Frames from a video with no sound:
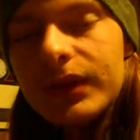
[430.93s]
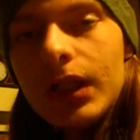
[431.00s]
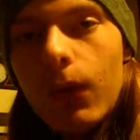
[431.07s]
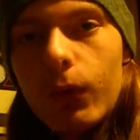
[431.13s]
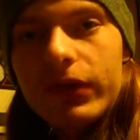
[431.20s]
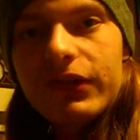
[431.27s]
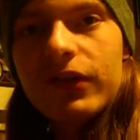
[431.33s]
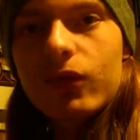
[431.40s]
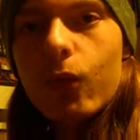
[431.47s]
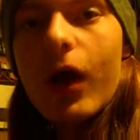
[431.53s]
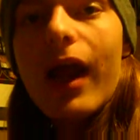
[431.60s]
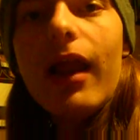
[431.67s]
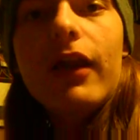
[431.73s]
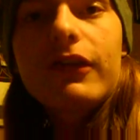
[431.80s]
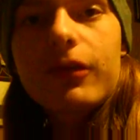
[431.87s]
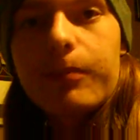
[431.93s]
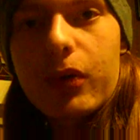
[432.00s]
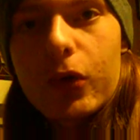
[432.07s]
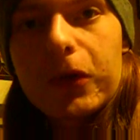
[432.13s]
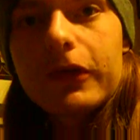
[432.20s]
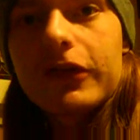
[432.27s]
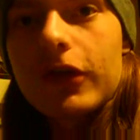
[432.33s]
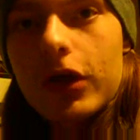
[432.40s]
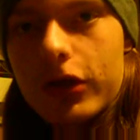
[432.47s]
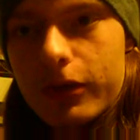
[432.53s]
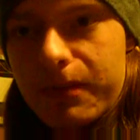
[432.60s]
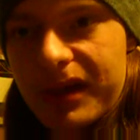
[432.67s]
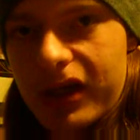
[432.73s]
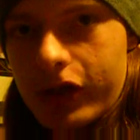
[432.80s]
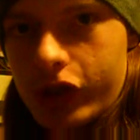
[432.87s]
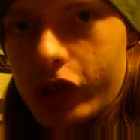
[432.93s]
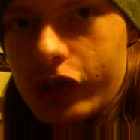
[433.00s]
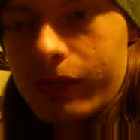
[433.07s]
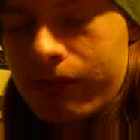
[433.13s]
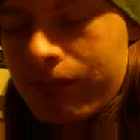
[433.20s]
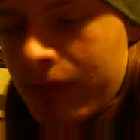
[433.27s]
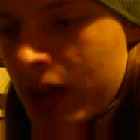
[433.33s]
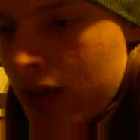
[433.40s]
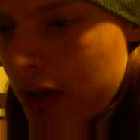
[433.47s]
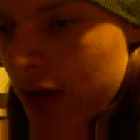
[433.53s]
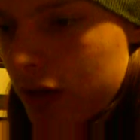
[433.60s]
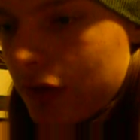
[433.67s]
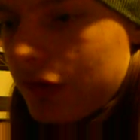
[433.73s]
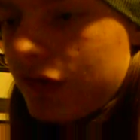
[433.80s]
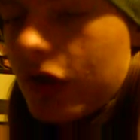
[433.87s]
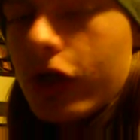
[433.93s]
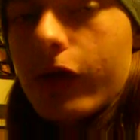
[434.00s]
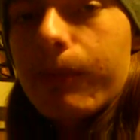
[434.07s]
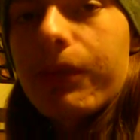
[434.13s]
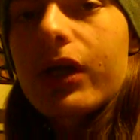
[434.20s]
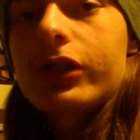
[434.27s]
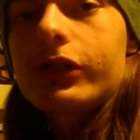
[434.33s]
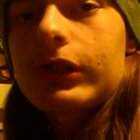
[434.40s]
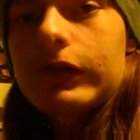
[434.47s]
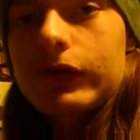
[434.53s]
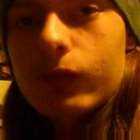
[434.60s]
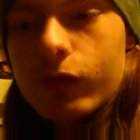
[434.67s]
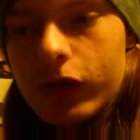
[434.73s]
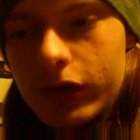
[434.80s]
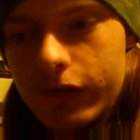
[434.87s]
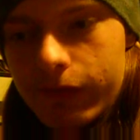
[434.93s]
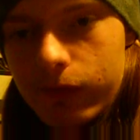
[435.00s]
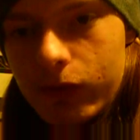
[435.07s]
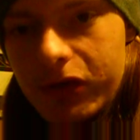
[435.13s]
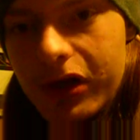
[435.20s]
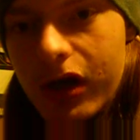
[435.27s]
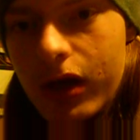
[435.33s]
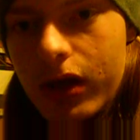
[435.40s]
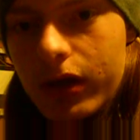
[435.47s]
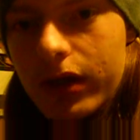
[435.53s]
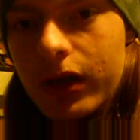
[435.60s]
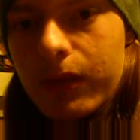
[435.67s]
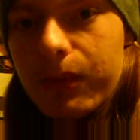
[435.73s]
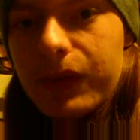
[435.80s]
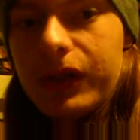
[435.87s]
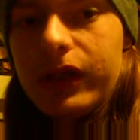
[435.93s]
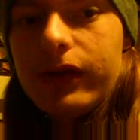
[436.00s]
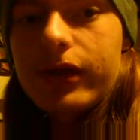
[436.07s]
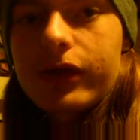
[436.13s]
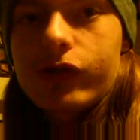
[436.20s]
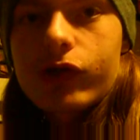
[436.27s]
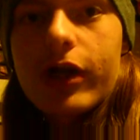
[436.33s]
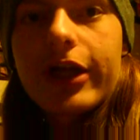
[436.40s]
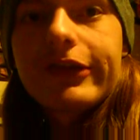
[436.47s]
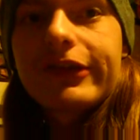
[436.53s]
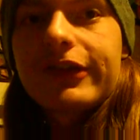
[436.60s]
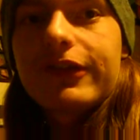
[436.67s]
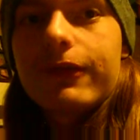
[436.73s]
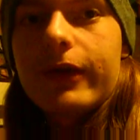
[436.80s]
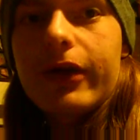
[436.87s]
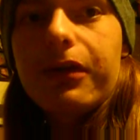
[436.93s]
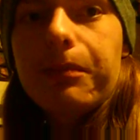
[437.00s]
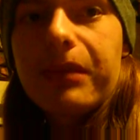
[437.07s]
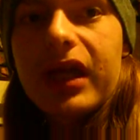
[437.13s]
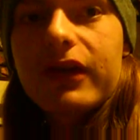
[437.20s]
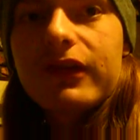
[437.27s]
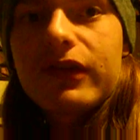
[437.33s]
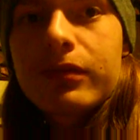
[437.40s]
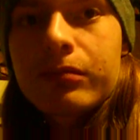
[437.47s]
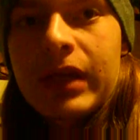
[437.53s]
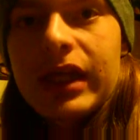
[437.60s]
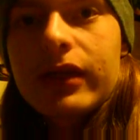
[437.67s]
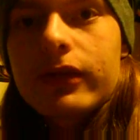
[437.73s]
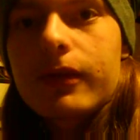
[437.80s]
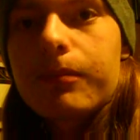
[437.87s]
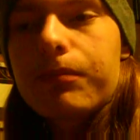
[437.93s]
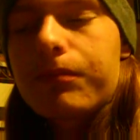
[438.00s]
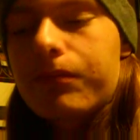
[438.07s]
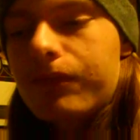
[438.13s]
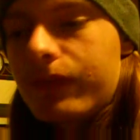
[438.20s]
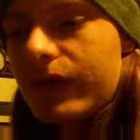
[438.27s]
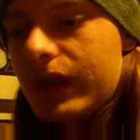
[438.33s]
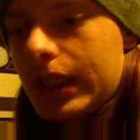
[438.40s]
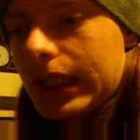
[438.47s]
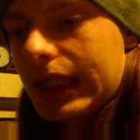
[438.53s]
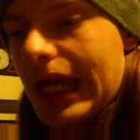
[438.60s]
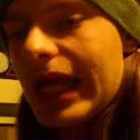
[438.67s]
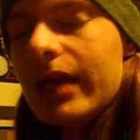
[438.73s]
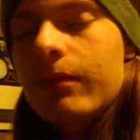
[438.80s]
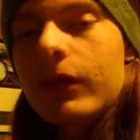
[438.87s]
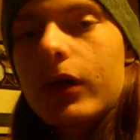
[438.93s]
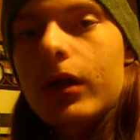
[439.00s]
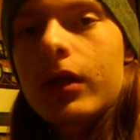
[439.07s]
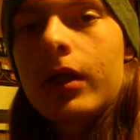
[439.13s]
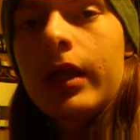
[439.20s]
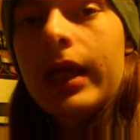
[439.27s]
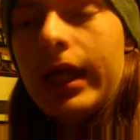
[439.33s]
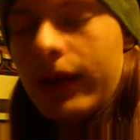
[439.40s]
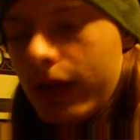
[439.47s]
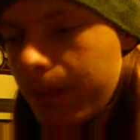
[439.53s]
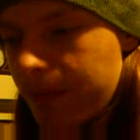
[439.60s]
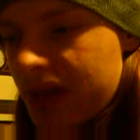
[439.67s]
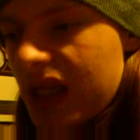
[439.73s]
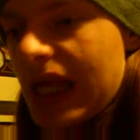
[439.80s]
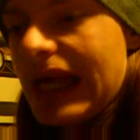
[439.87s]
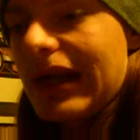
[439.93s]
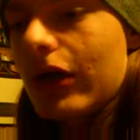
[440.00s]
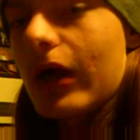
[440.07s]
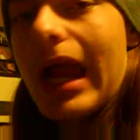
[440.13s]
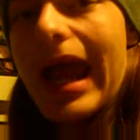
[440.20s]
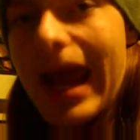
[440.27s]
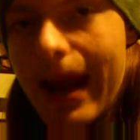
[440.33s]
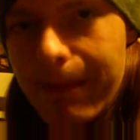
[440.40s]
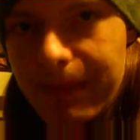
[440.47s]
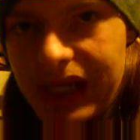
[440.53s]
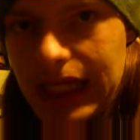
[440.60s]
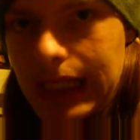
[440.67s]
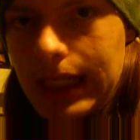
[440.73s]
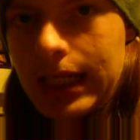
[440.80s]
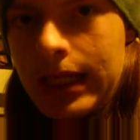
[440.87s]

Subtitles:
Which is why I support Sucker Punch. Sucker Punch is a wonderful company that tries its very best to make the gamer and the player happy.